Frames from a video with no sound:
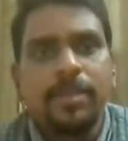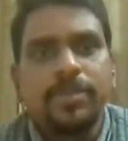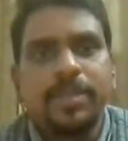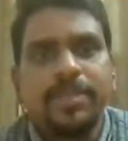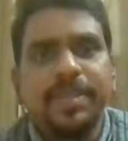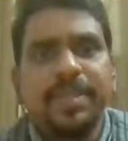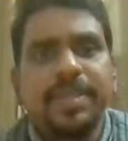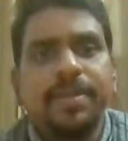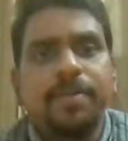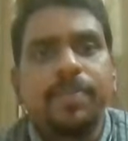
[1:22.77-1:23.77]
So the
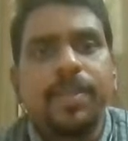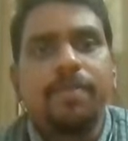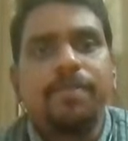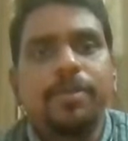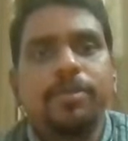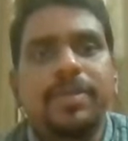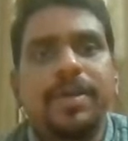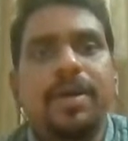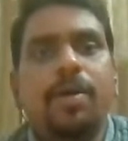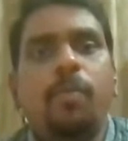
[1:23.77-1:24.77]
theory views
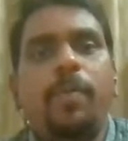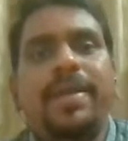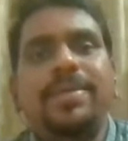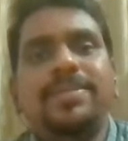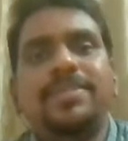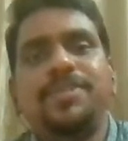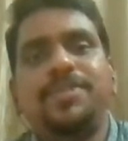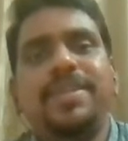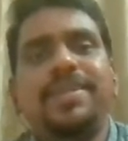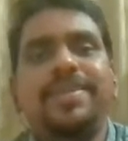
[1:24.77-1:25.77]
where an
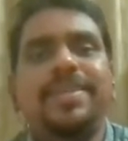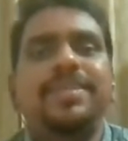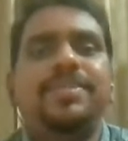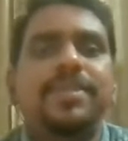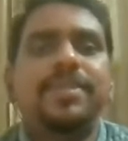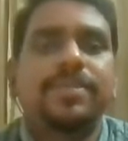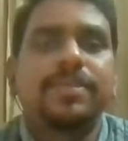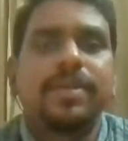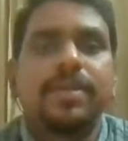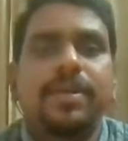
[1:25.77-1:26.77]
essentially
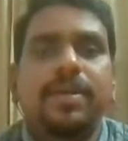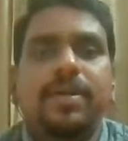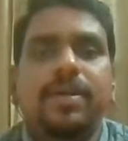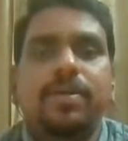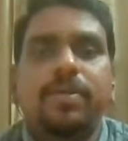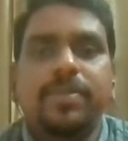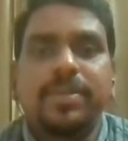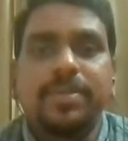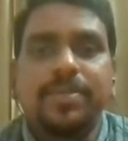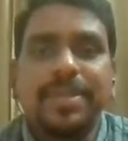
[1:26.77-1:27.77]

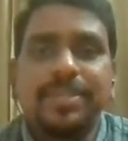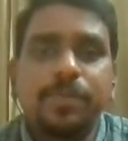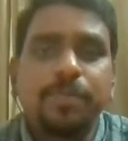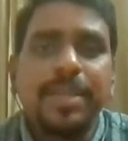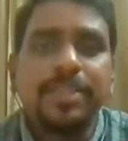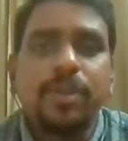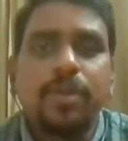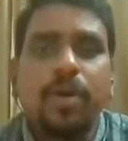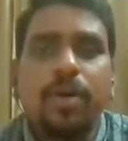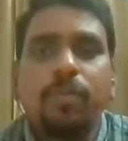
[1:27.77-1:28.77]
the religious feelings
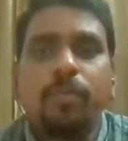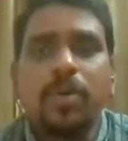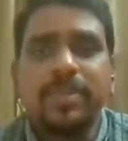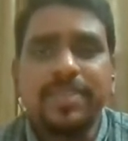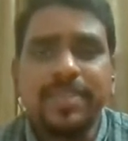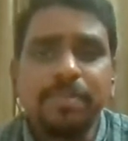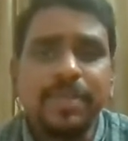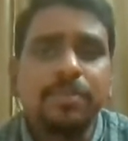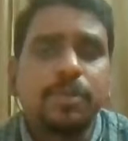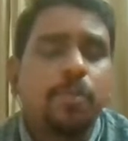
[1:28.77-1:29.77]
of what
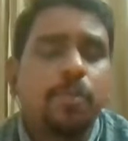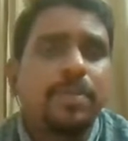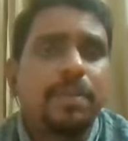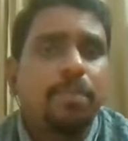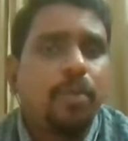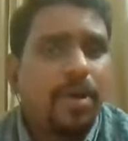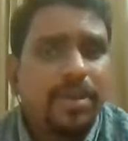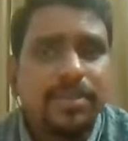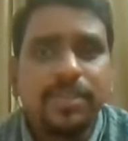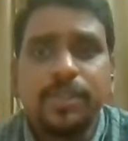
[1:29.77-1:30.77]
sometimes prompt
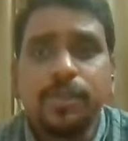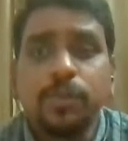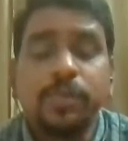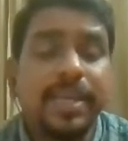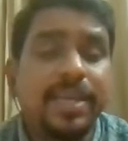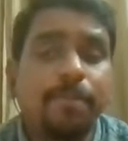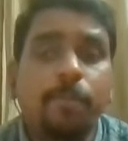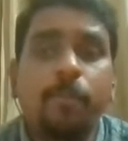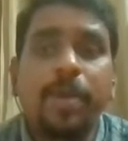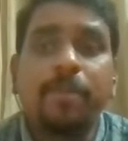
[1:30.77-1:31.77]
employers to take up
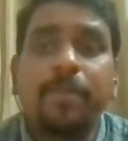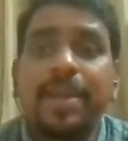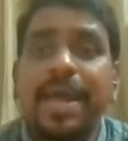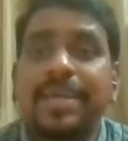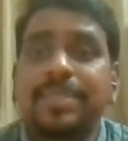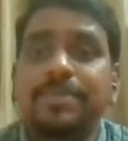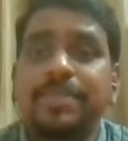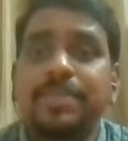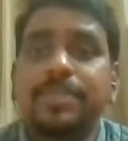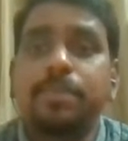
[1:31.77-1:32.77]
welfare
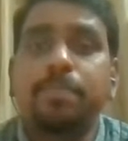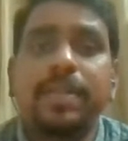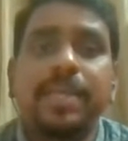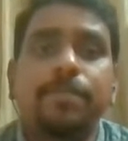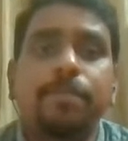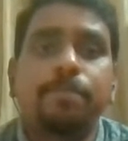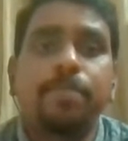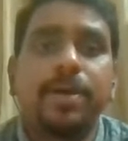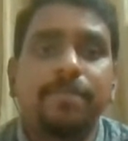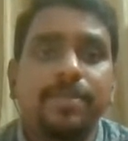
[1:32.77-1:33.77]
activities in the belief of
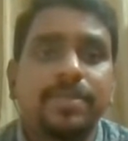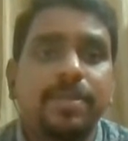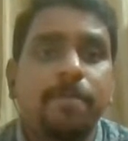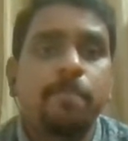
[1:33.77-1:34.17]
benefits